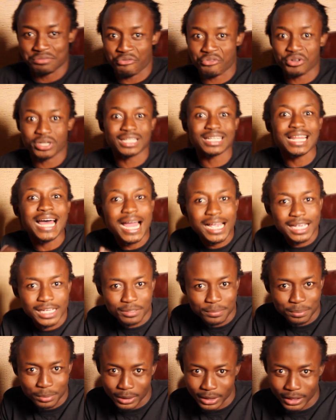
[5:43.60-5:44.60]

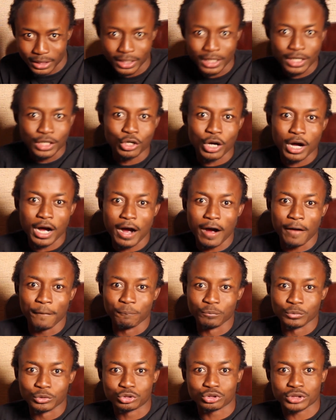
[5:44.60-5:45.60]
reliably
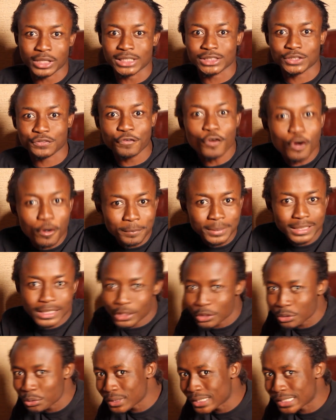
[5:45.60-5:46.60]
transform
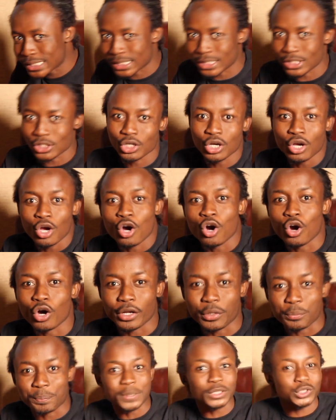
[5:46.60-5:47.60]
liquidity
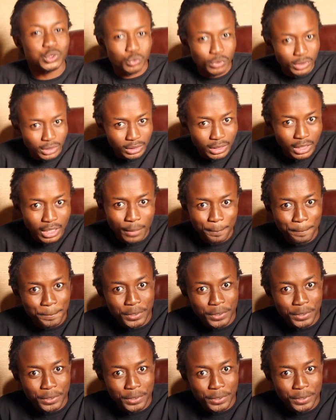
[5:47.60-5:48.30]
between